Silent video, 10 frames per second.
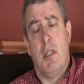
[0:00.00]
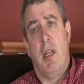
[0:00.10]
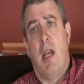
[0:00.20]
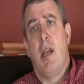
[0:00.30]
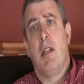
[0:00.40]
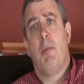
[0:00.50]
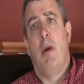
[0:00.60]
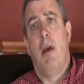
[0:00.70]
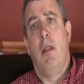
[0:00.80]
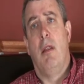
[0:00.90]
is enhanced
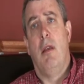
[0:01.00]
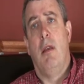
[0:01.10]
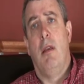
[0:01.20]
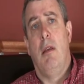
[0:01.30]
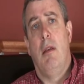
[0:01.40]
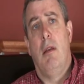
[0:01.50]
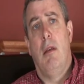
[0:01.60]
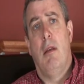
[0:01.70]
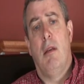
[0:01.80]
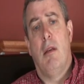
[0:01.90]
by the
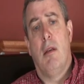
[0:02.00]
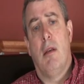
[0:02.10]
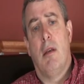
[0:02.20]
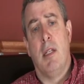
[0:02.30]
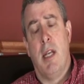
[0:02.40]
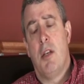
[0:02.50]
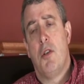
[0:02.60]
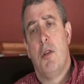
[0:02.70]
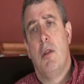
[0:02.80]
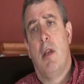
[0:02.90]

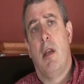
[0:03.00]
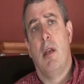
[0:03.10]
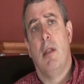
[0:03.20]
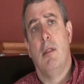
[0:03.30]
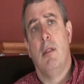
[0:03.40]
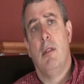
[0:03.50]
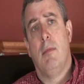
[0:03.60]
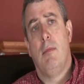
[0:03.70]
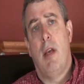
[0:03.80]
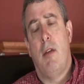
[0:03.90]
attention and
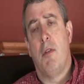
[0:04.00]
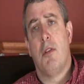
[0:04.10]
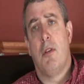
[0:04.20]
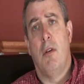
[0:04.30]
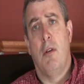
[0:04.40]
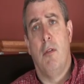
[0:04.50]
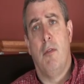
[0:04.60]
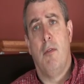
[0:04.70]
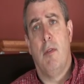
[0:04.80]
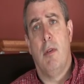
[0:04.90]
efforts
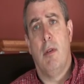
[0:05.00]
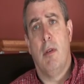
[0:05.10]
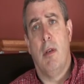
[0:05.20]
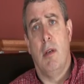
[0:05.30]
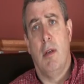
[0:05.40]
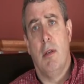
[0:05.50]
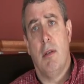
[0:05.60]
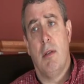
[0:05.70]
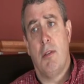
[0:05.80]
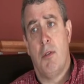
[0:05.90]
of uh,
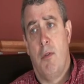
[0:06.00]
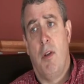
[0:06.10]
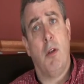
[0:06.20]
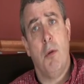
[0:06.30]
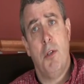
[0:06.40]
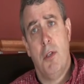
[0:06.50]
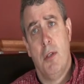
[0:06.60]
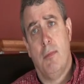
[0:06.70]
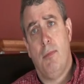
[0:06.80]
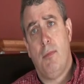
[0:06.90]
certified coaches